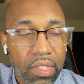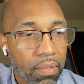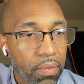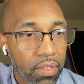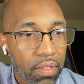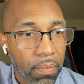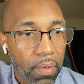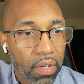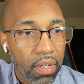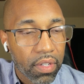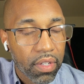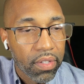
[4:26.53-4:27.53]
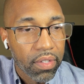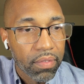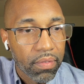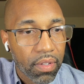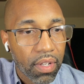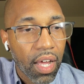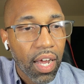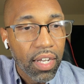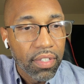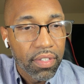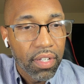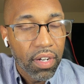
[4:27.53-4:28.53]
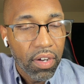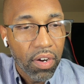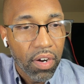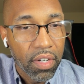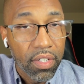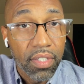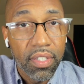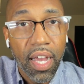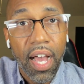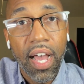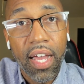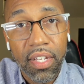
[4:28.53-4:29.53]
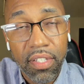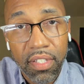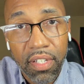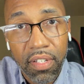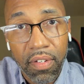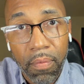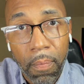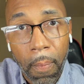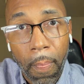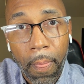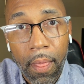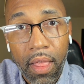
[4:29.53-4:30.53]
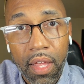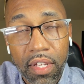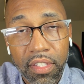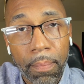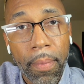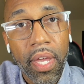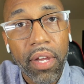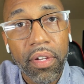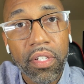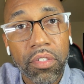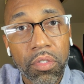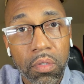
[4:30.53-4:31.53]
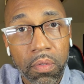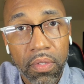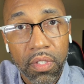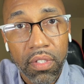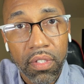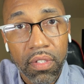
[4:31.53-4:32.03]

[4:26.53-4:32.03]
what's the word? Lies that are disguised as apparent truths.